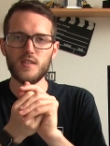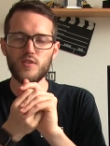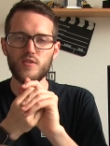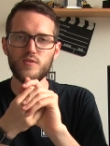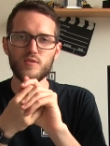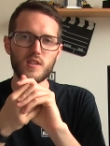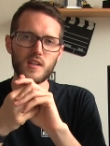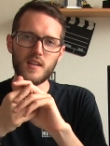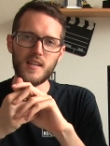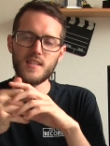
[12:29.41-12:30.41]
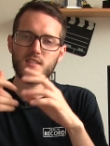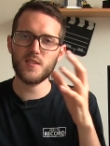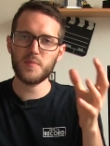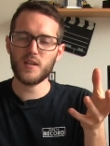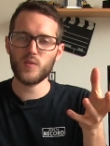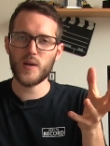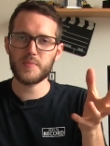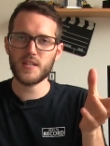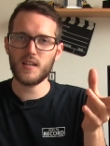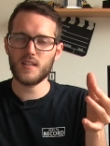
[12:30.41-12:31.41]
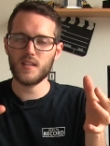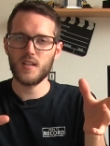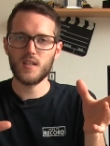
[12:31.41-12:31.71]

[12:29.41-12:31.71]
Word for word: use a HTML website,